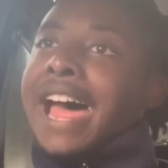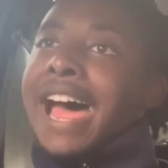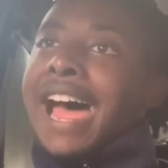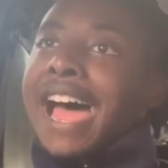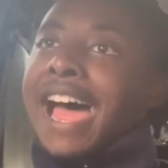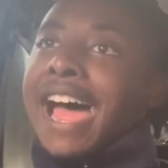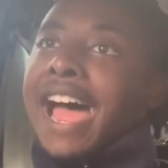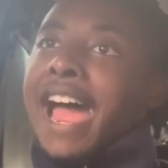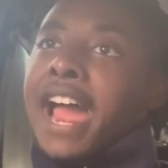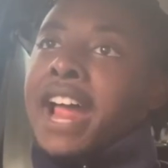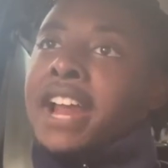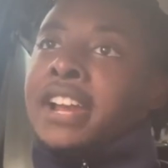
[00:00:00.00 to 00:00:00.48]

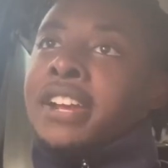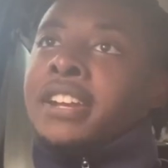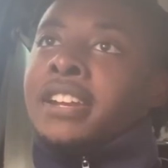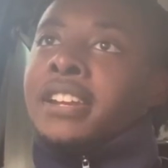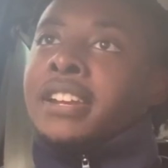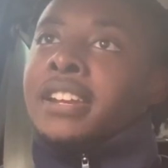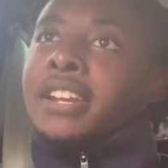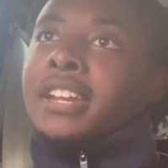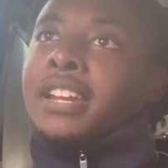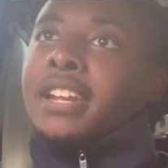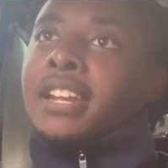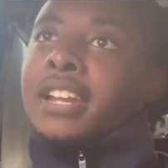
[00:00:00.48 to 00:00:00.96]
and
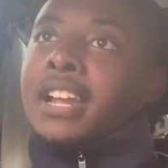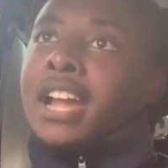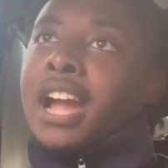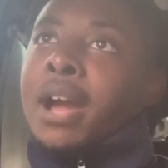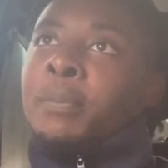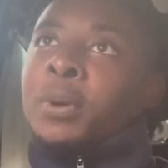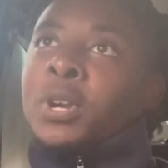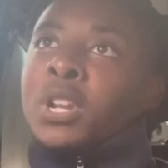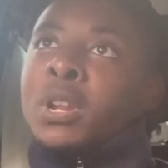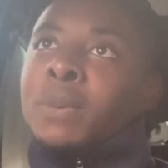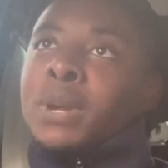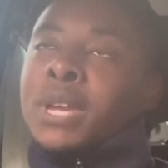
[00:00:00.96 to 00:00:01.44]

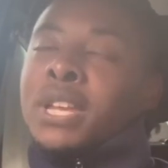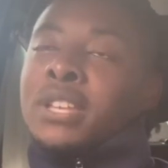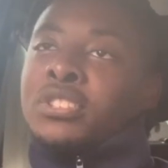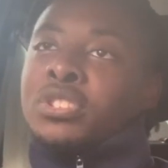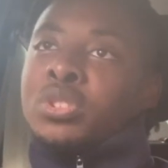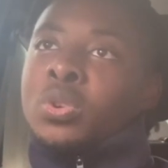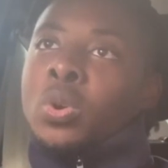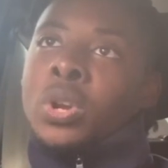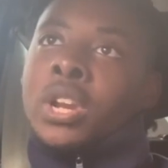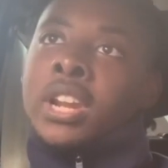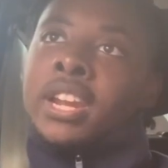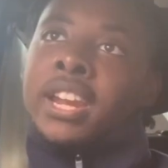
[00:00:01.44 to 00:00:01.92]
I'm gonna be
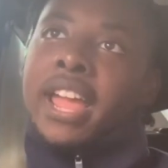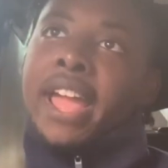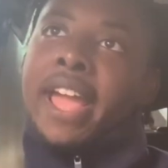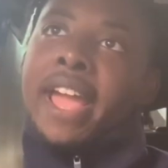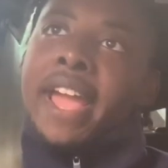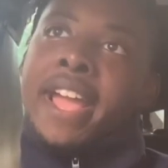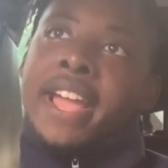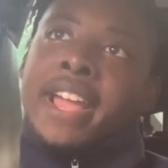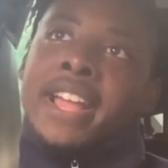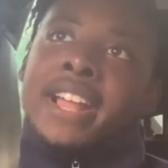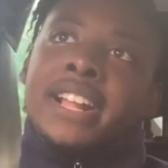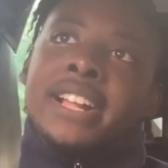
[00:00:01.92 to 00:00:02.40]
installing
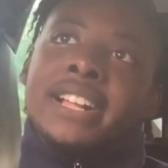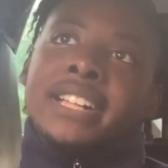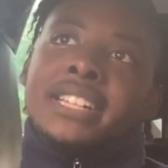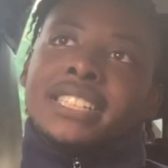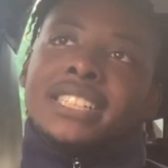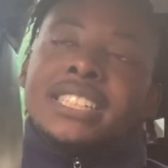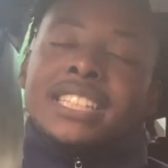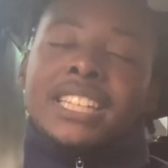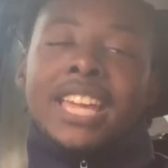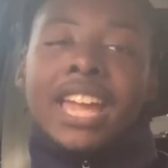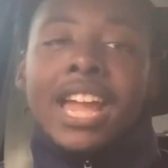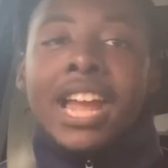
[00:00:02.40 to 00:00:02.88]
a
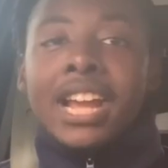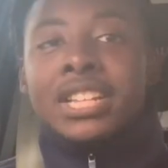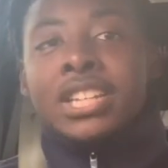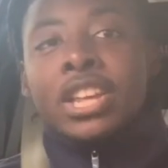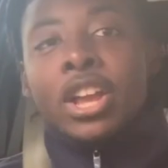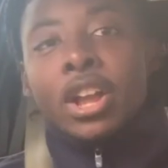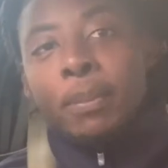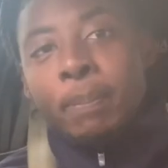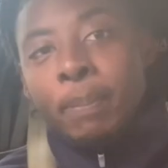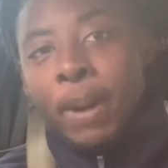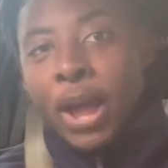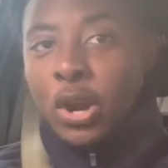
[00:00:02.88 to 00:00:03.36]

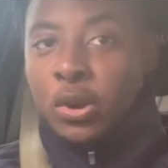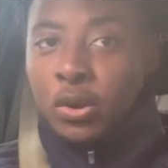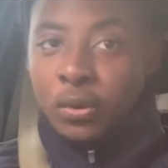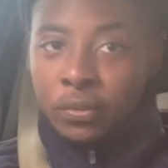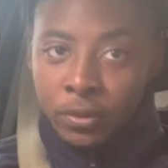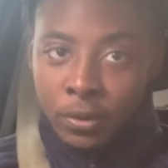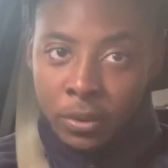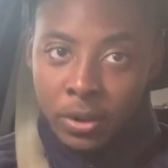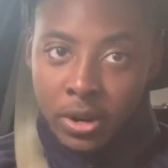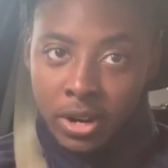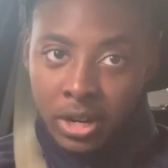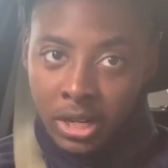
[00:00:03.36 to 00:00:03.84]
Ktec panel
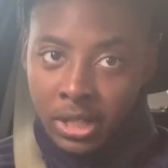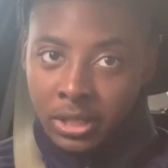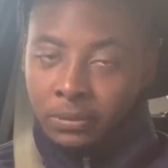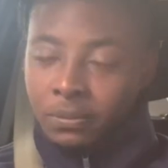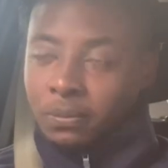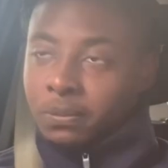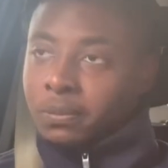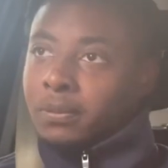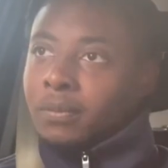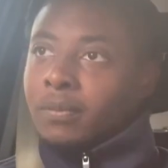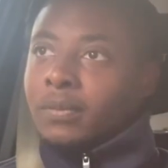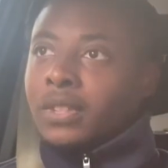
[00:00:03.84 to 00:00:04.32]
filter,
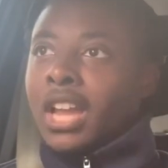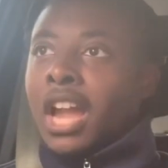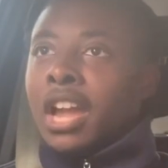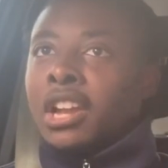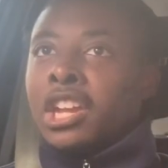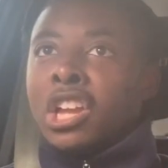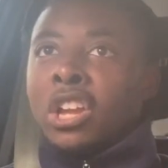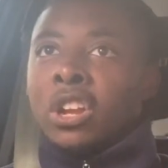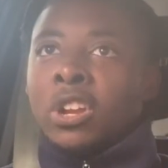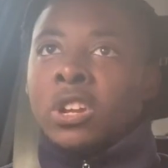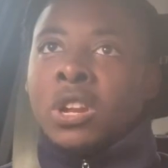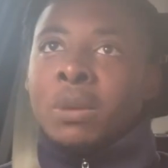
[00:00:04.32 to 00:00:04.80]

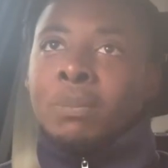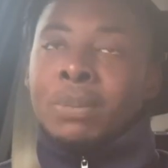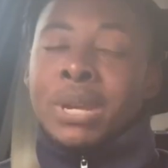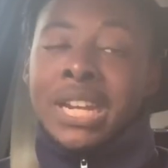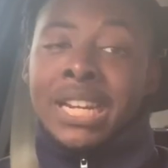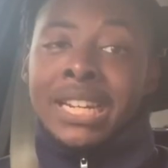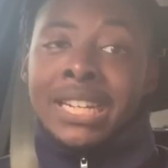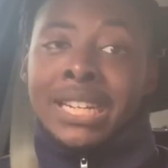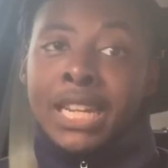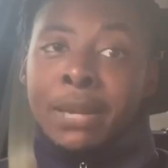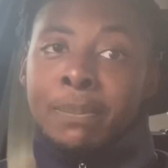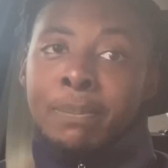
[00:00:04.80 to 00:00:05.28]
and I'm gonna
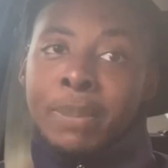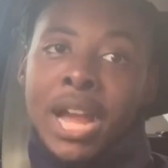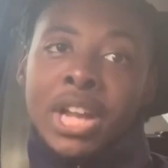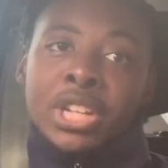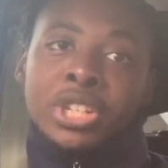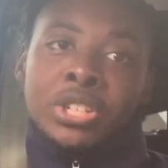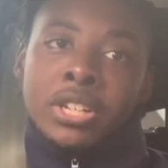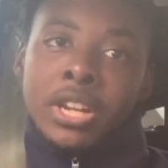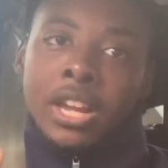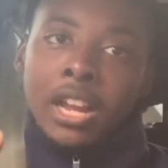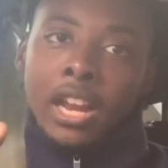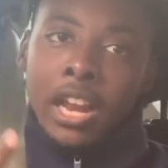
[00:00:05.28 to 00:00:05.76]
be
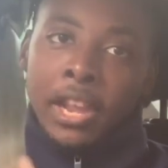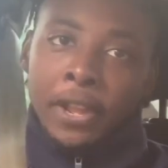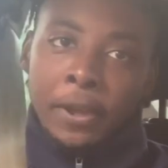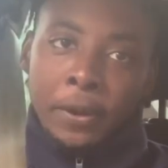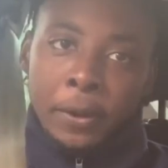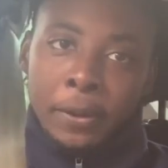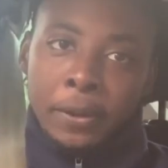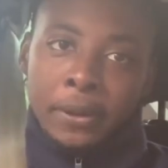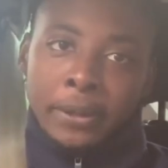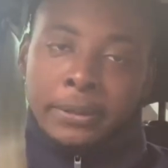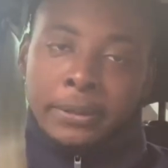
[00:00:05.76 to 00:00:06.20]
debadging the Clio.